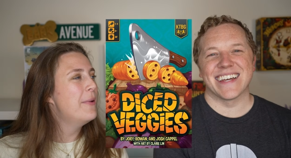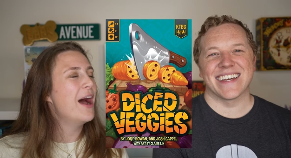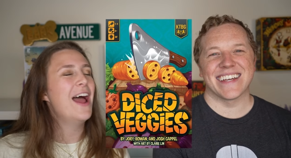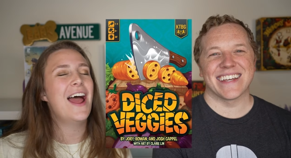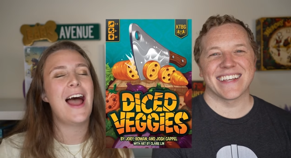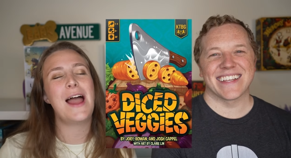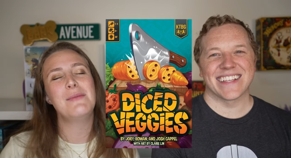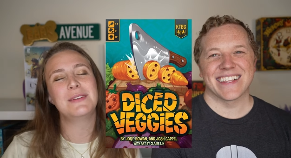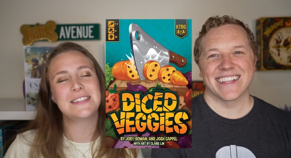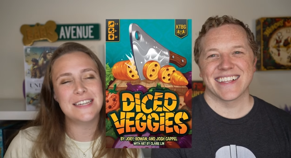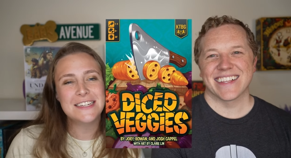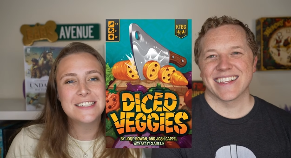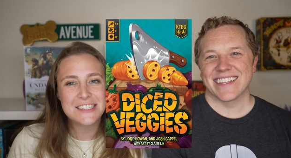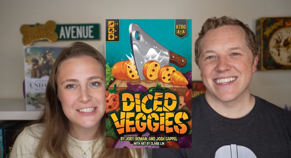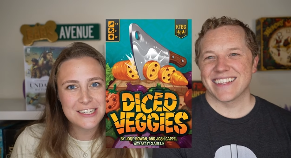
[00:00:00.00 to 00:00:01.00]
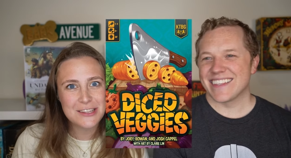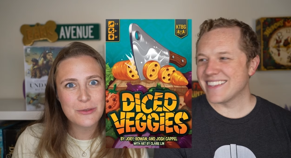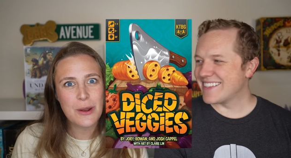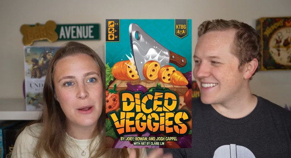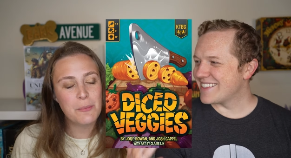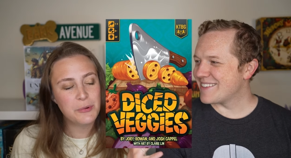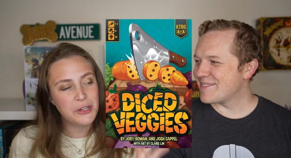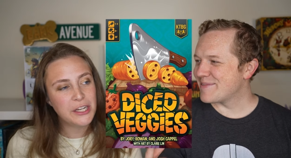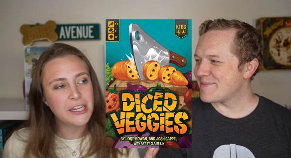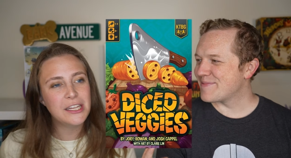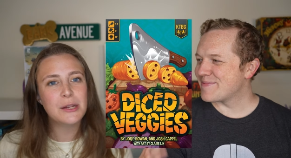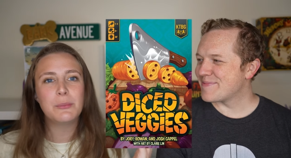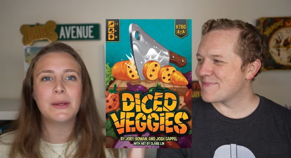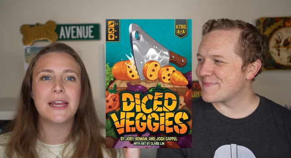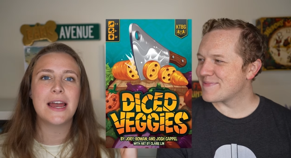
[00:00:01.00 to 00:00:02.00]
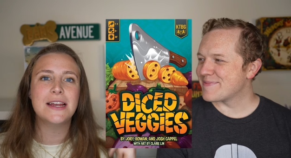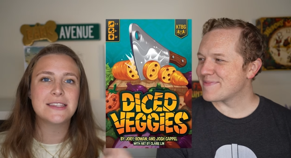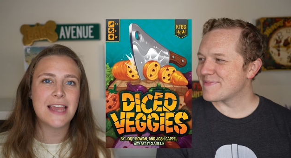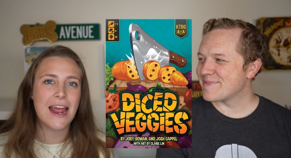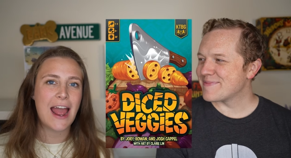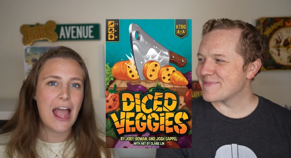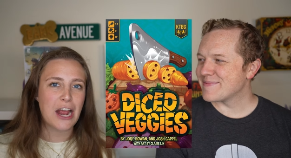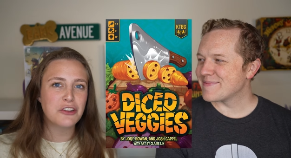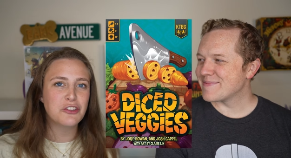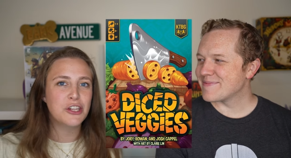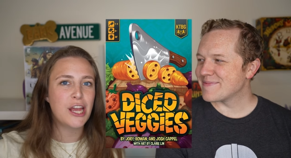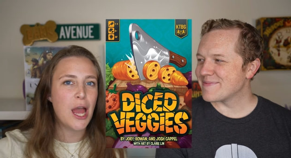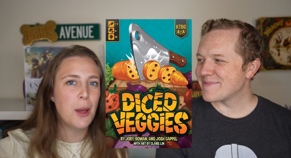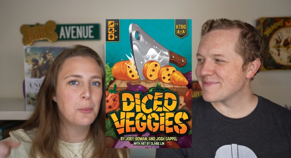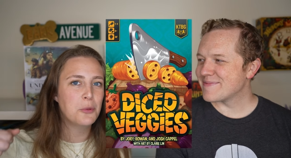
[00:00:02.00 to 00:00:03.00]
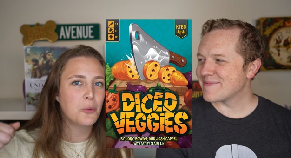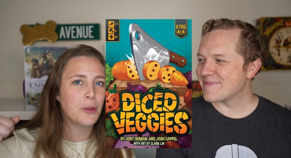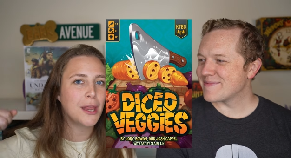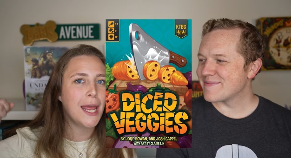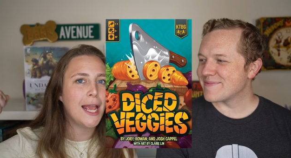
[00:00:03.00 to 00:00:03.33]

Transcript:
Speaker 1: but I'm excited to check this one out in particular because it actually comes with